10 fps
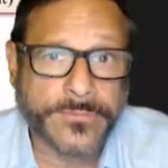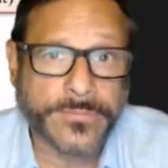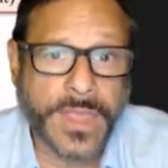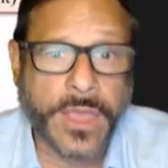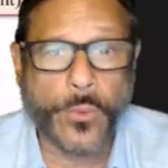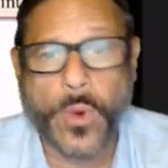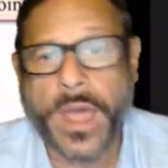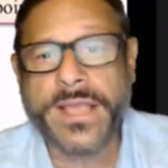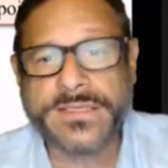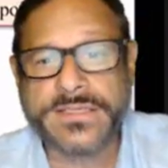And
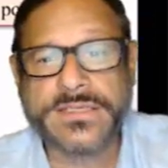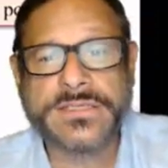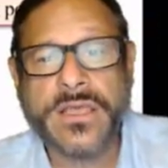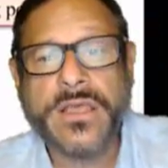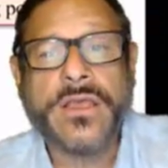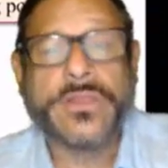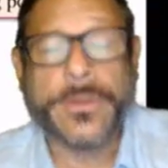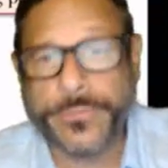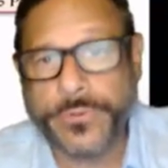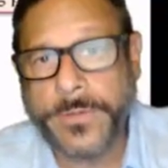why is this?
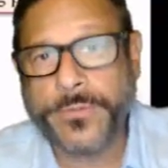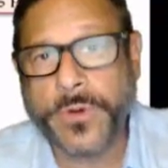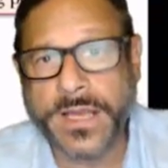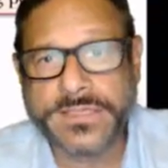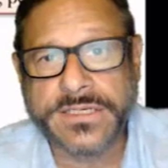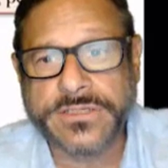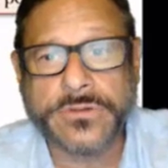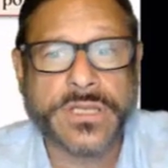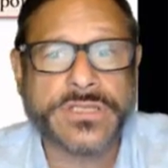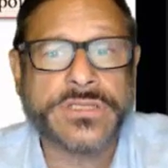The
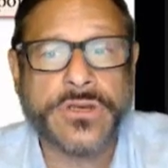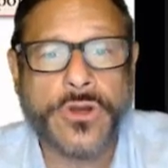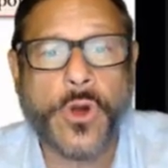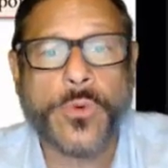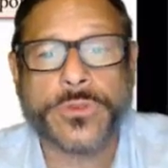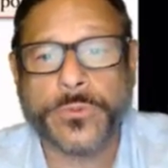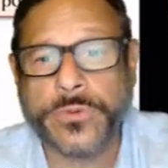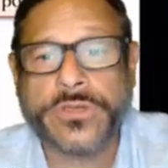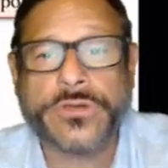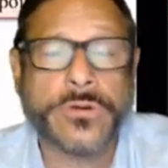preprocessor doesn't know what the
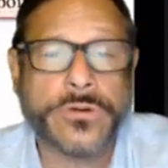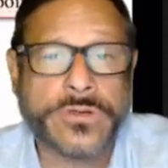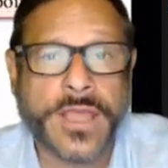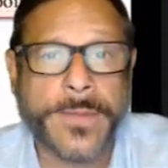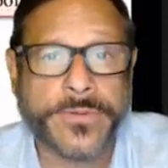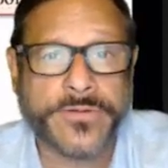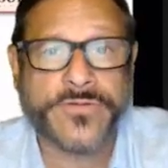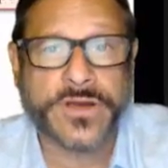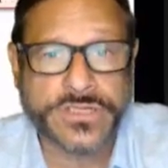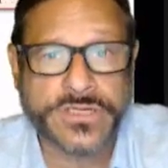return type of the
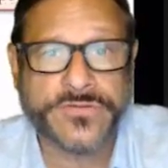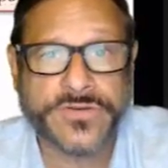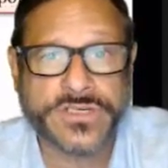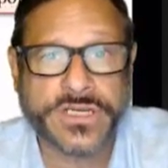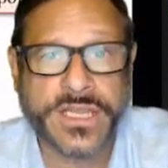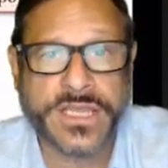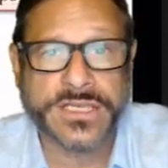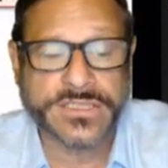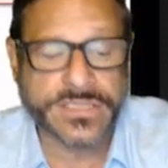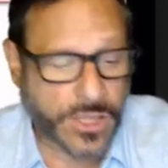function division
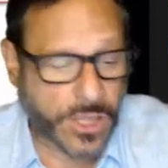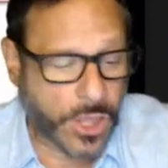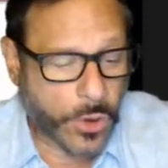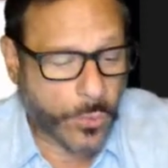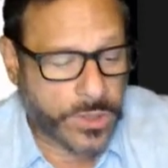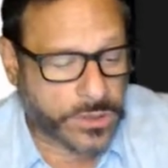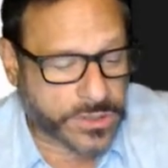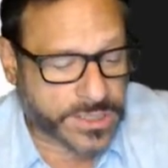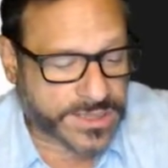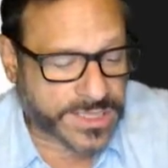is. We
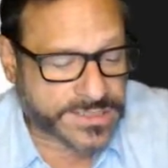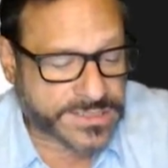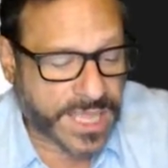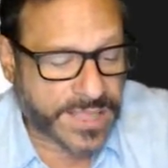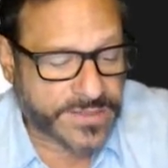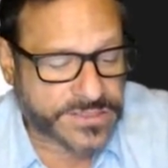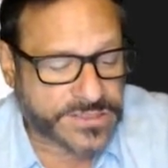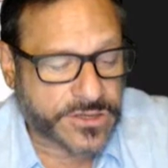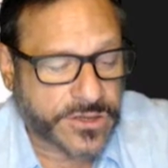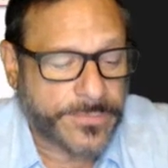look at this, and this
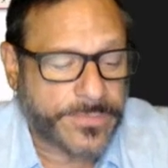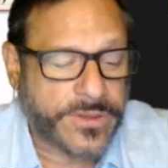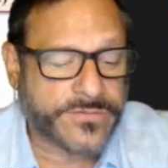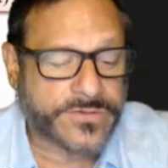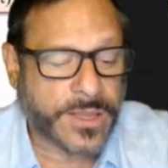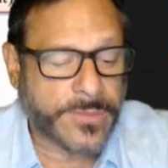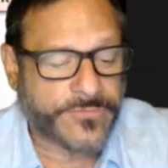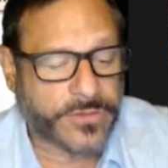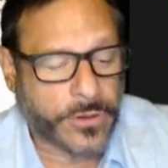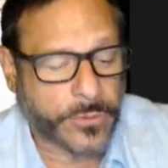is going to be of type
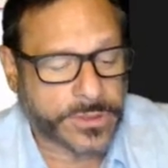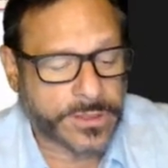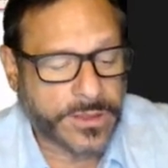float.